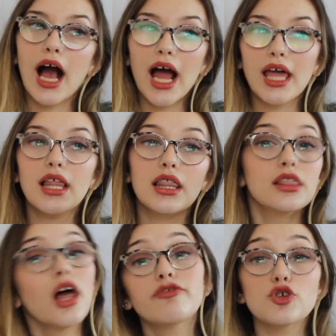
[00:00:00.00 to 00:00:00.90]
I
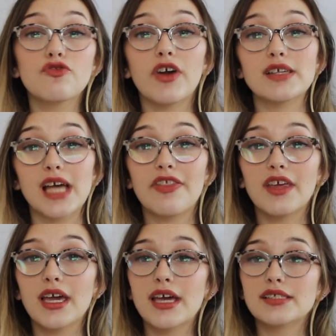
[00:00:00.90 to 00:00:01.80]
love Too Faced. I
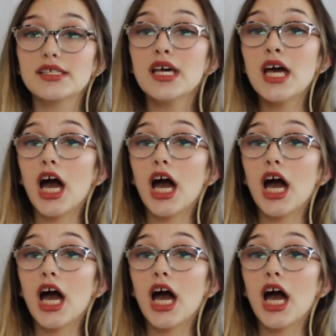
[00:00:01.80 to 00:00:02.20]
think it's